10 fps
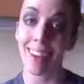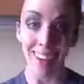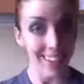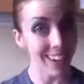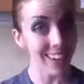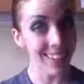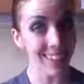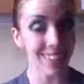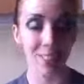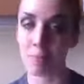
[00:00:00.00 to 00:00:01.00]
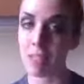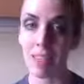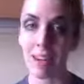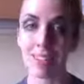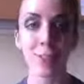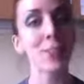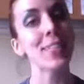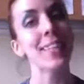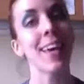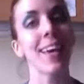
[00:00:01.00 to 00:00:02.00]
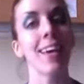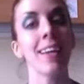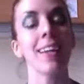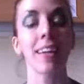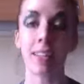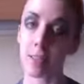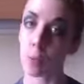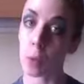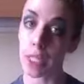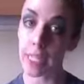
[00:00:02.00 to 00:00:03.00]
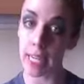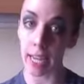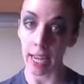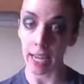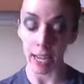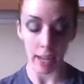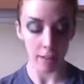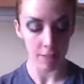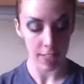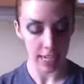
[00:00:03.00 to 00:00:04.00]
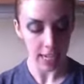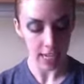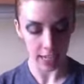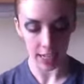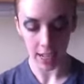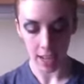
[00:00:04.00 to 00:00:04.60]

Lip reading: Hey guys, it's me Astrid, and guess what I have today?